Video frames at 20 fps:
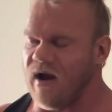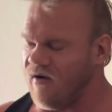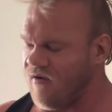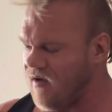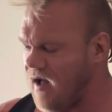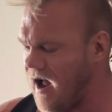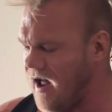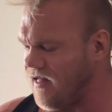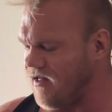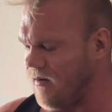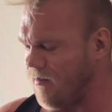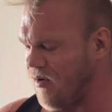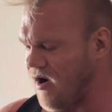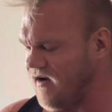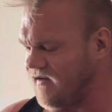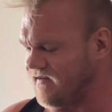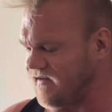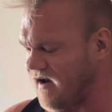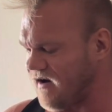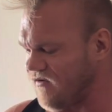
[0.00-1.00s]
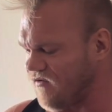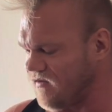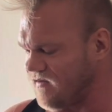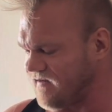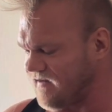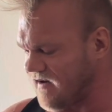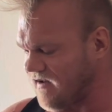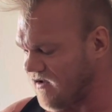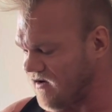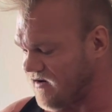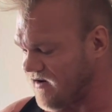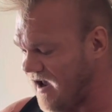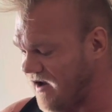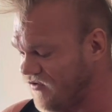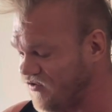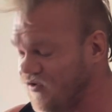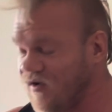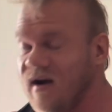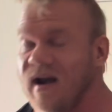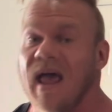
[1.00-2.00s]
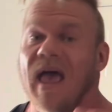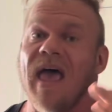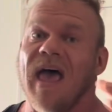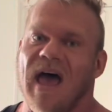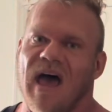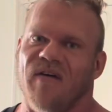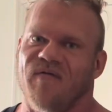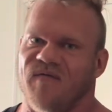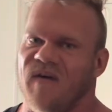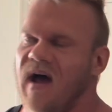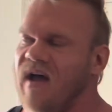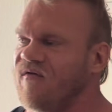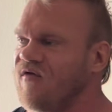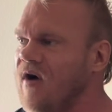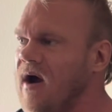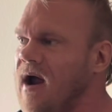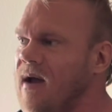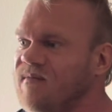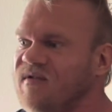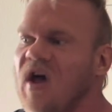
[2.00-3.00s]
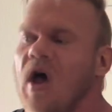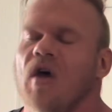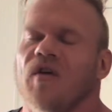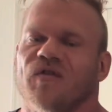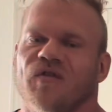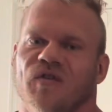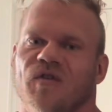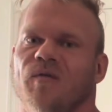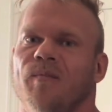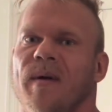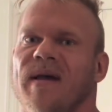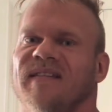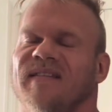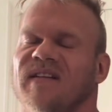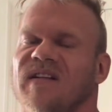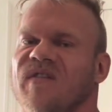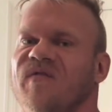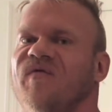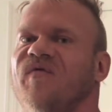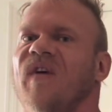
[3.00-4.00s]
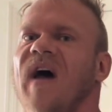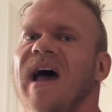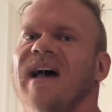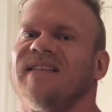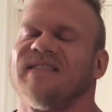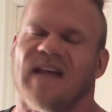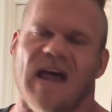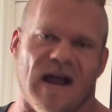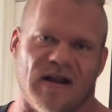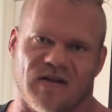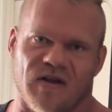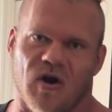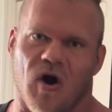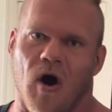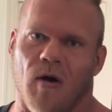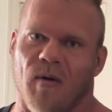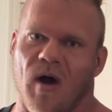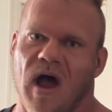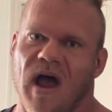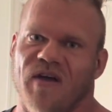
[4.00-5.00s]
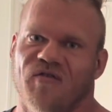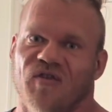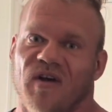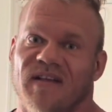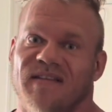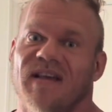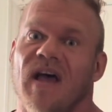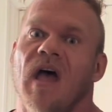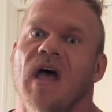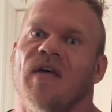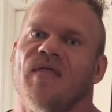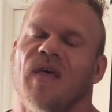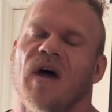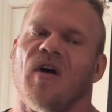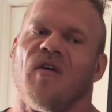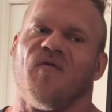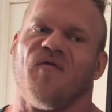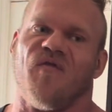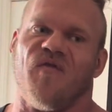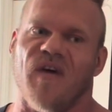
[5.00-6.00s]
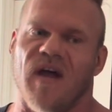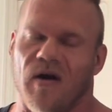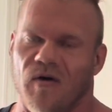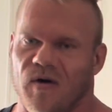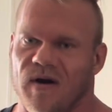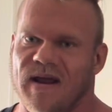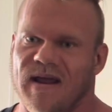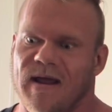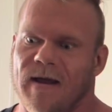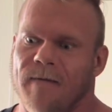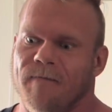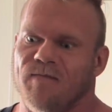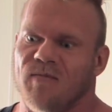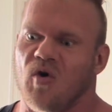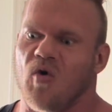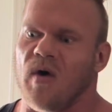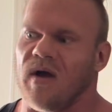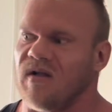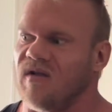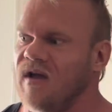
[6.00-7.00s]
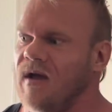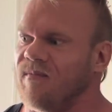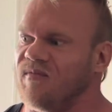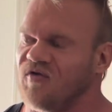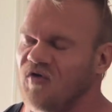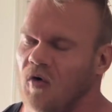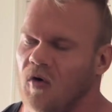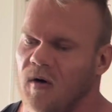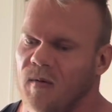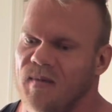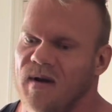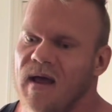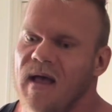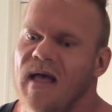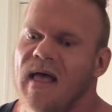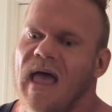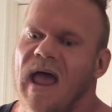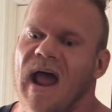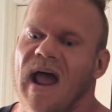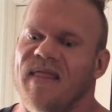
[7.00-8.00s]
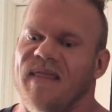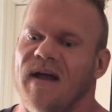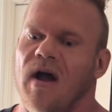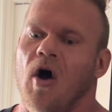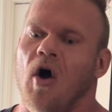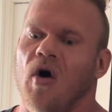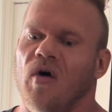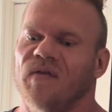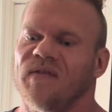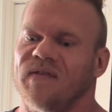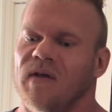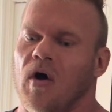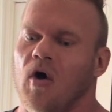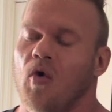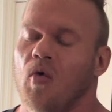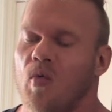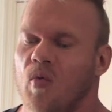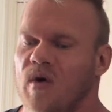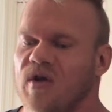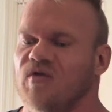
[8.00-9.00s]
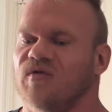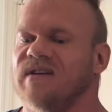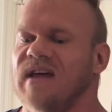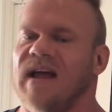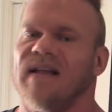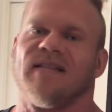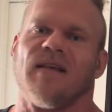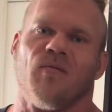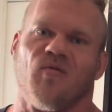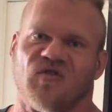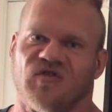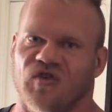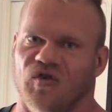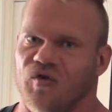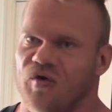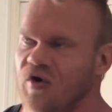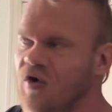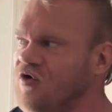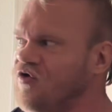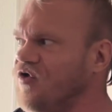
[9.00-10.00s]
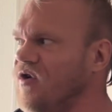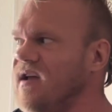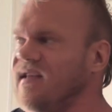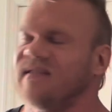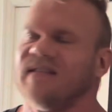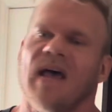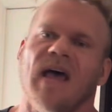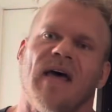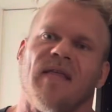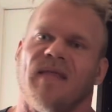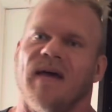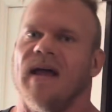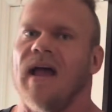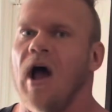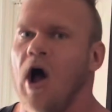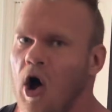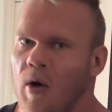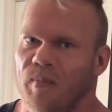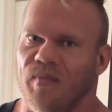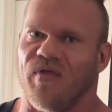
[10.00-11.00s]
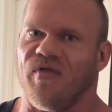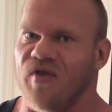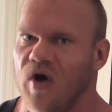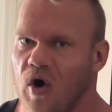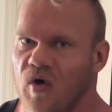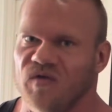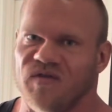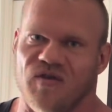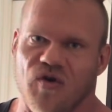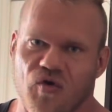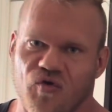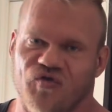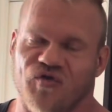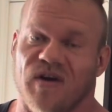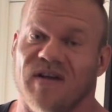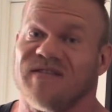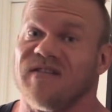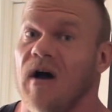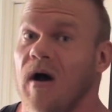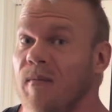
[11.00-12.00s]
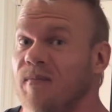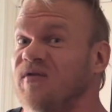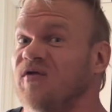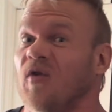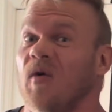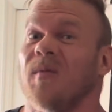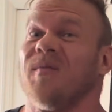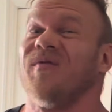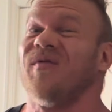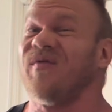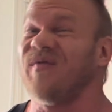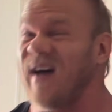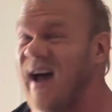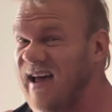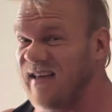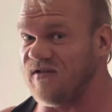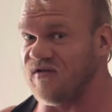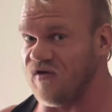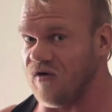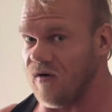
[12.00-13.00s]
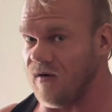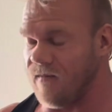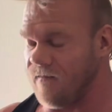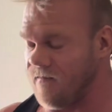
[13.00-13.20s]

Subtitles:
highly branched cyclic dextrin at 5 grams. So they're basically fast-acting carbohydrates that are very quickly absorbed. And they also, when you take them with certain nutrients, they help those nutrients absorb faster.